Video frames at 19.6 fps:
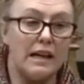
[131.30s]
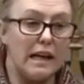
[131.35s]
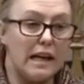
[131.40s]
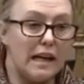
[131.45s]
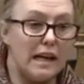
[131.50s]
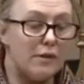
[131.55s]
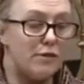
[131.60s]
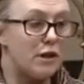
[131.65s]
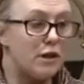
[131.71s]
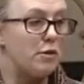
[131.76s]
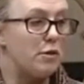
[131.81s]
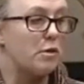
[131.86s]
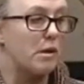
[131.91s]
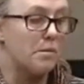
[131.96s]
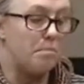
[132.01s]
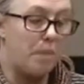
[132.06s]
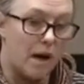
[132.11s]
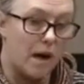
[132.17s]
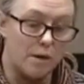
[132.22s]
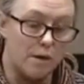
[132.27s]
even if you are a
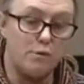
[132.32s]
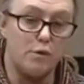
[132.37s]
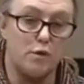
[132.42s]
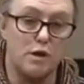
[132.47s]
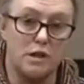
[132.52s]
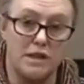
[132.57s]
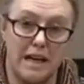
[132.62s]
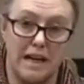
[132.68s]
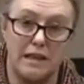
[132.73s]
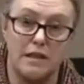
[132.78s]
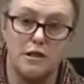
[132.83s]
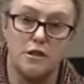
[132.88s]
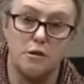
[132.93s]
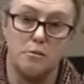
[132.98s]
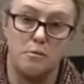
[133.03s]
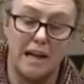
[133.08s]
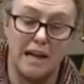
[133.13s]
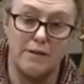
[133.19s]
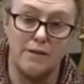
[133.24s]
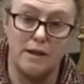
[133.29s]
Part 4 tenant who
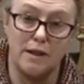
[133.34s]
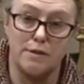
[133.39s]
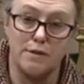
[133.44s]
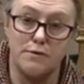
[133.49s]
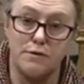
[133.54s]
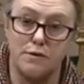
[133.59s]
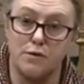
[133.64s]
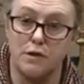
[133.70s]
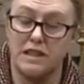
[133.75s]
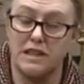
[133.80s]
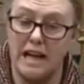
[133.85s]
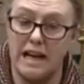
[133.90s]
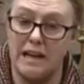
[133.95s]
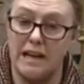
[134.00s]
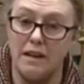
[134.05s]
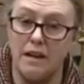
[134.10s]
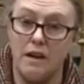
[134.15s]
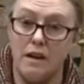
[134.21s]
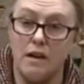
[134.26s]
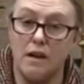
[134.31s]
may have lived for
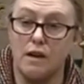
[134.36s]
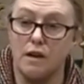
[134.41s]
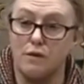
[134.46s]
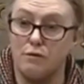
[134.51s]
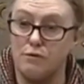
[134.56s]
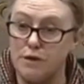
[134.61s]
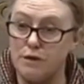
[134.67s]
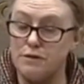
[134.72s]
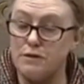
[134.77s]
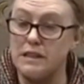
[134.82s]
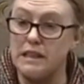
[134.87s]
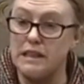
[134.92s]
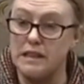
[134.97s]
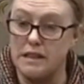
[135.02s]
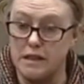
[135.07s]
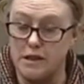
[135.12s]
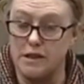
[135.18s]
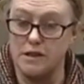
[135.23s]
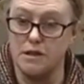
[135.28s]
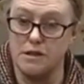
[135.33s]
10 or
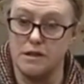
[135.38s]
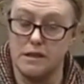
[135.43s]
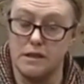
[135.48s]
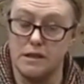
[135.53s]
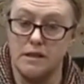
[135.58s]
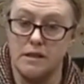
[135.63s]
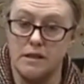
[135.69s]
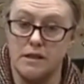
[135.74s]
15 years,